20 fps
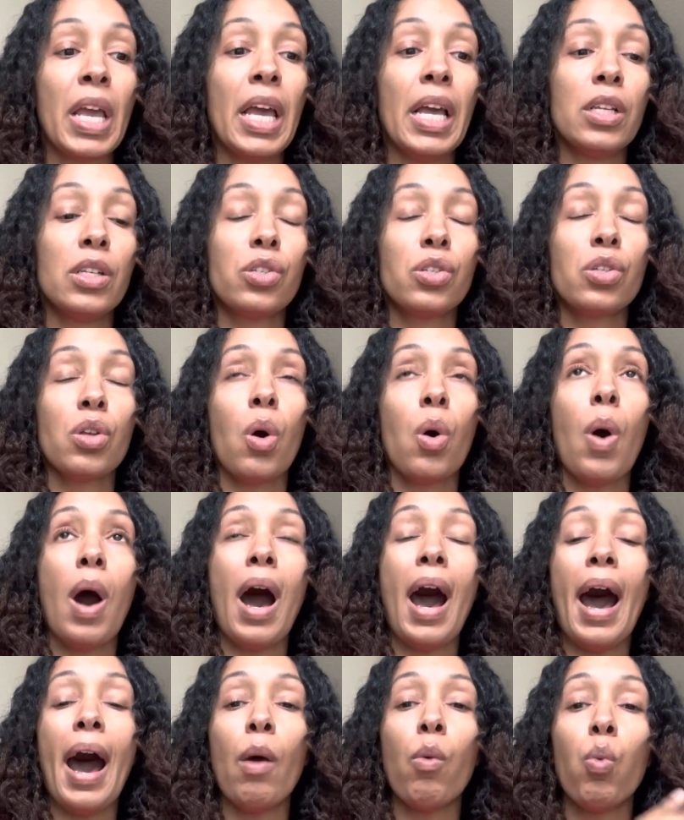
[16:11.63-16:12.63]
And
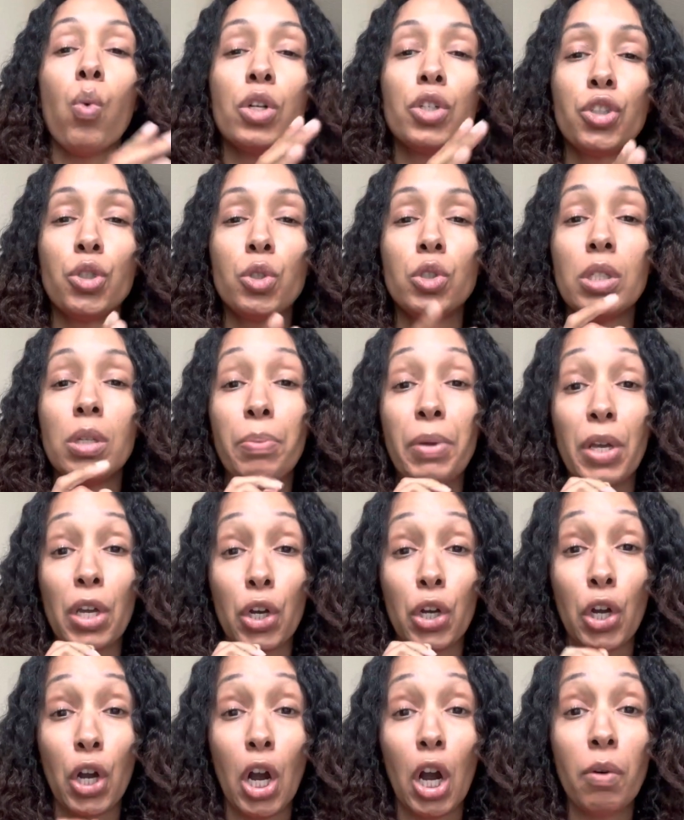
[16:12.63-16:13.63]
so I want you to be
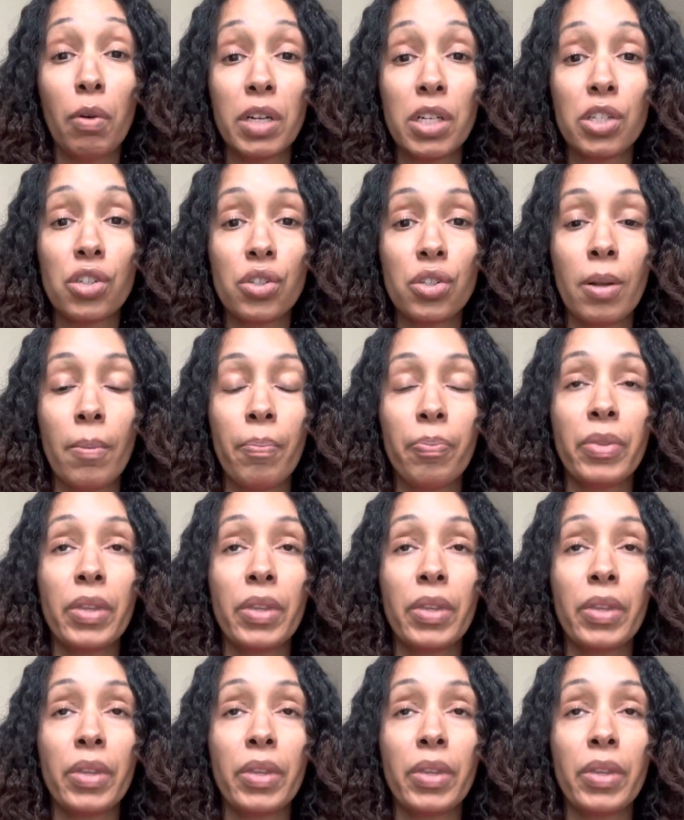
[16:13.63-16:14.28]
encouraged.